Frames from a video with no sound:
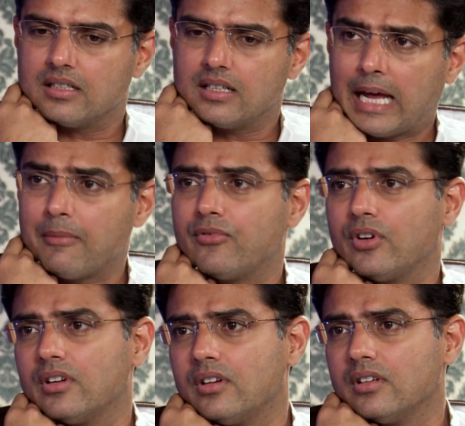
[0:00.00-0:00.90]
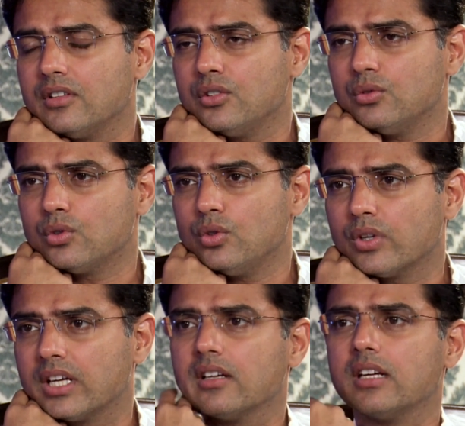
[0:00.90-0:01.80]
time for you to
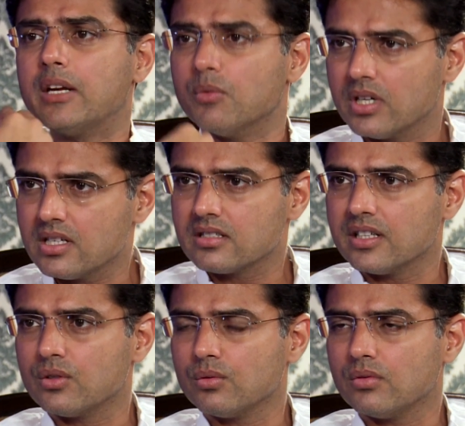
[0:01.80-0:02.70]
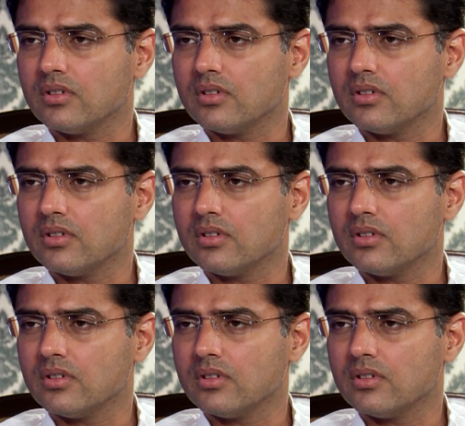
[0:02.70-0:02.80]
look inwards into